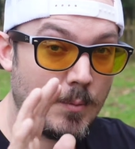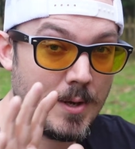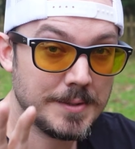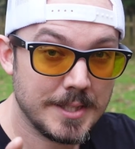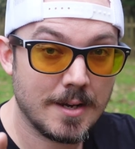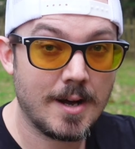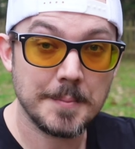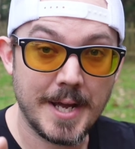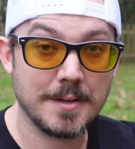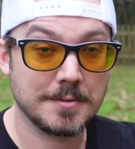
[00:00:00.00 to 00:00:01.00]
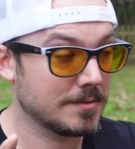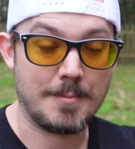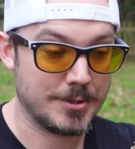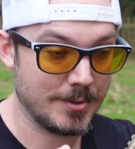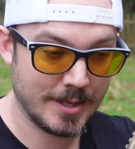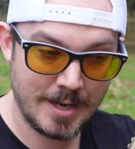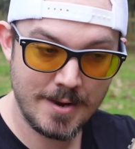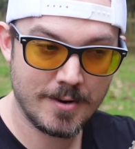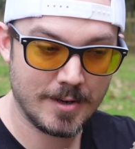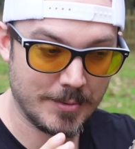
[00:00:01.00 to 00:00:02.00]
we all need to calm down. I'm shooting an
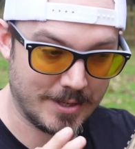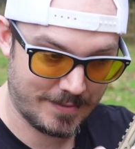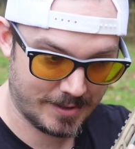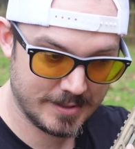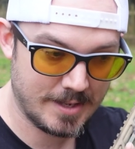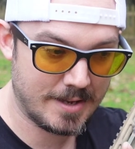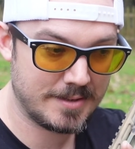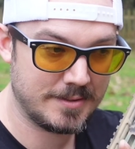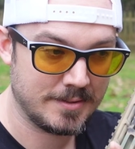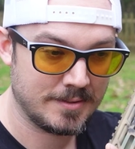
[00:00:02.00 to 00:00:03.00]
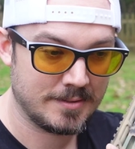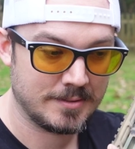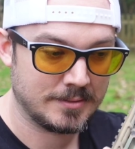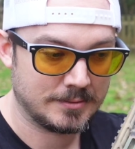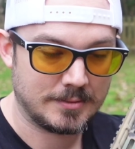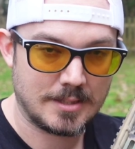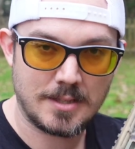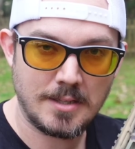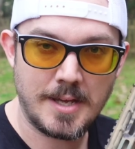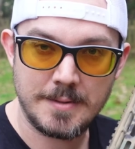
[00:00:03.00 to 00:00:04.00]
AR. I'm getting very excited. That's
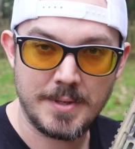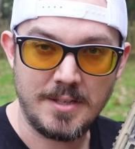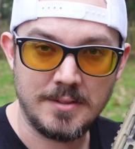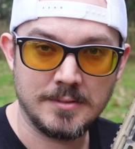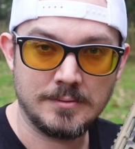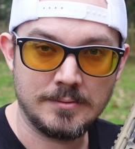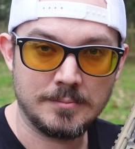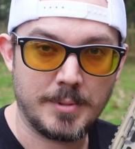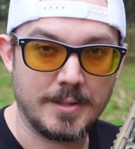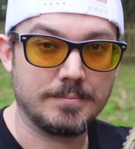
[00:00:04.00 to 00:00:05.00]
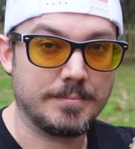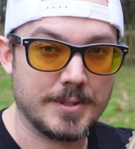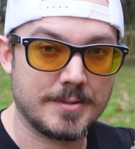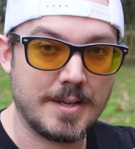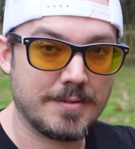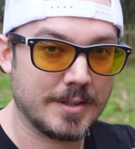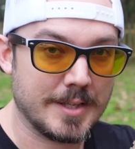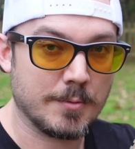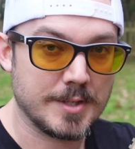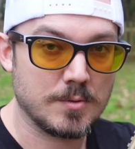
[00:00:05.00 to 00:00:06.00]
not like me, but there's definitely
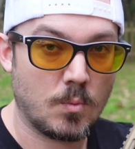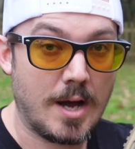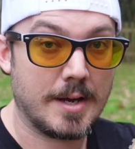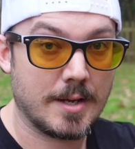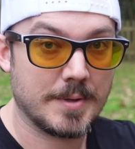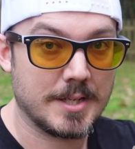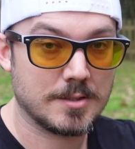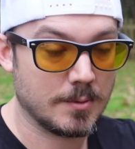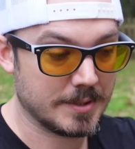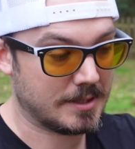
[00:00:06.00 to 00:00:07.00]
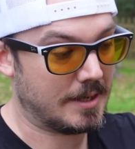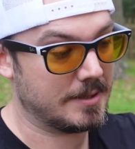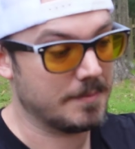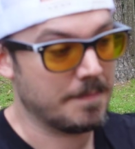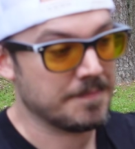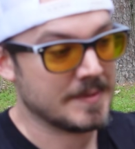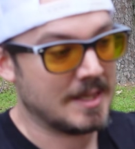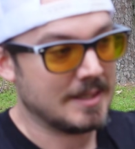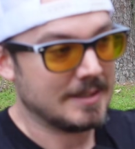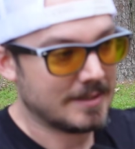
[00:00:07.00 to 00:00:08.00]
a reason why I'm getting so excited.
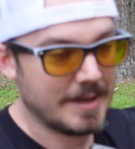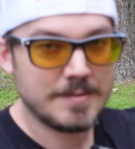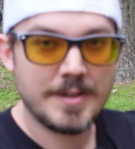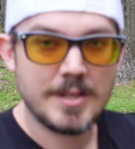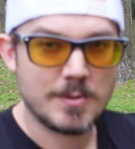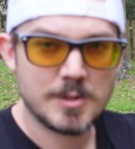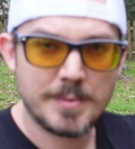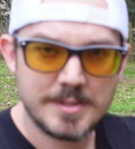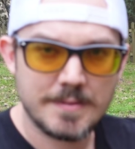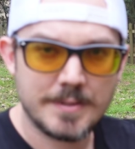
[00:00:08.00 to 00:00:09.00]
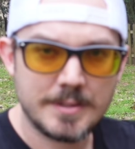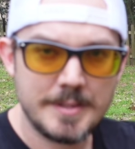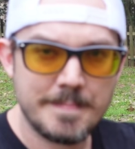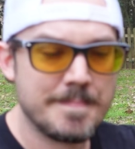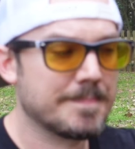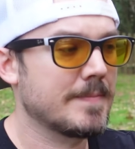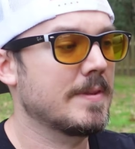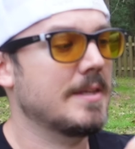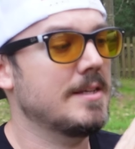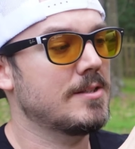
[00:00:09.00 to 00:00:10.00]
Today's video specifically
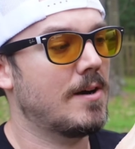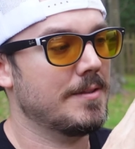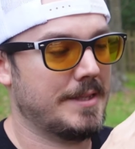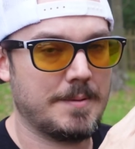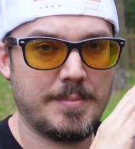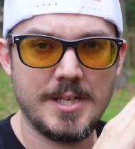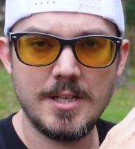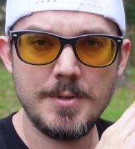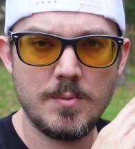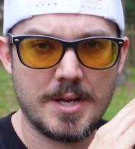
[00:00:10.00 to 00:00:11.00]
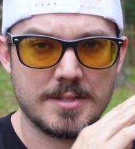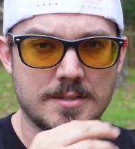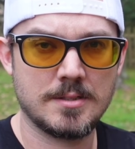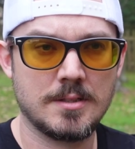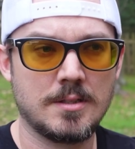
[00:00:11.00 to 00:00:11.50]
is on the PWS